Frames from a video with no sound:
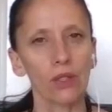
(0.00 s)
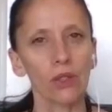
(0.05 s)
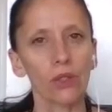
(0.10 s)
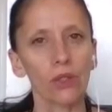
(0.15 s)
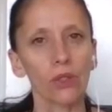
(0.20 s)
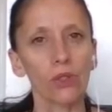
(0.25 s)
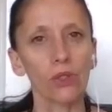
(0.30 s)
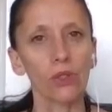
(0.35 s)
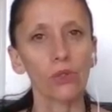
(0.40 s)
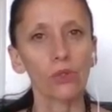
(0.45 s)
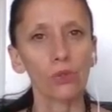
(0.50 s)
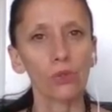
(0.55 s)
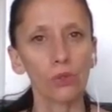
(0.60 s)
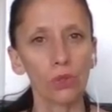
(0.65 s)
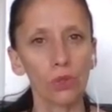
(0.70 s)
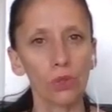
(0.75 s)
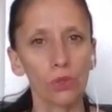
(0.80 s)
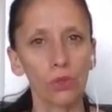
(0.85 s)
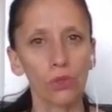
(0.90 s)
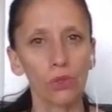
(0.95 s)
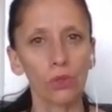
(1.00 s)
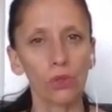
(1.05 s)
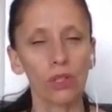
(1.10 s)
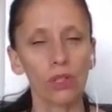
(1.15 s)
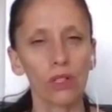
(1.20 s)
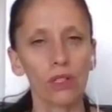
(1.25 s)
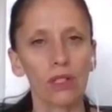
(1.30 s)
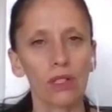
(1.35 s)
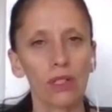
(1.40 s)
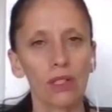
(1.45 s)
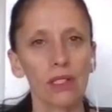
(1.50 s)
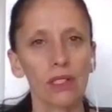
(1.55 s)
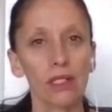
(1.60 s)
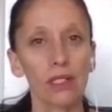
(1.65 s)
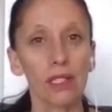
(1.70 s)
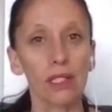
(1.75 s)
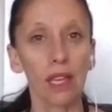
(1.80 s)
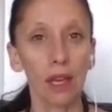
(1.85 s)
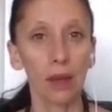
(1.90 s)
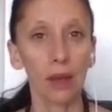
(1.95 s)
the true
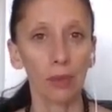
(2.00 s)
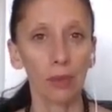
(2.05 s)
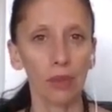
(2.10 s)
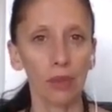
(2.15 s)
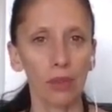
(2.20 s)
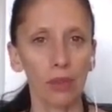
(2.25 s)
depth